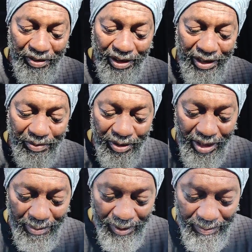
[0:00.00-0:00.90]
and that's what'll
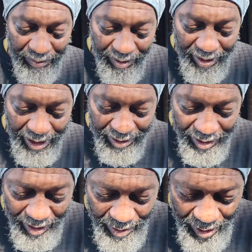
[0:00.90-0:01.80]
happen. Okay,
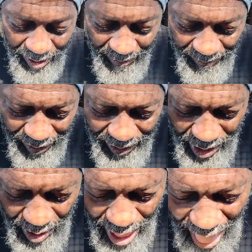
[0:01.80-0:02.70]
so there we go. Let's
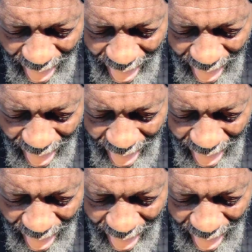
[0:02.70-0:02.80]
go.